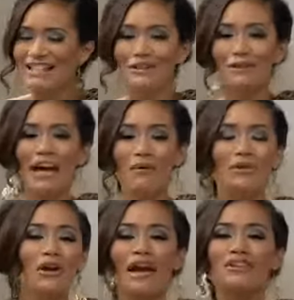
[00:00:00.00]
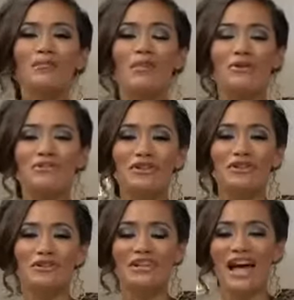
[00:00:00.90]
Is it okay when you're actually
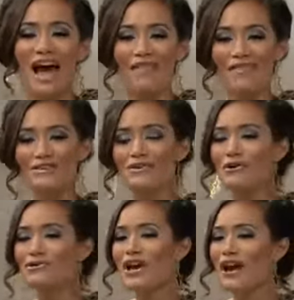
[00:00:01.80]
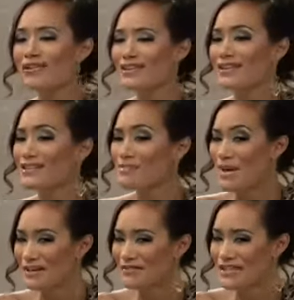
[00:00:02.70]
posing nude and there's no charity that's
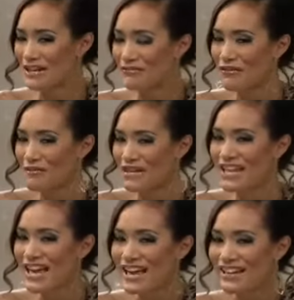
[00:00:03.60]
benefiting from it?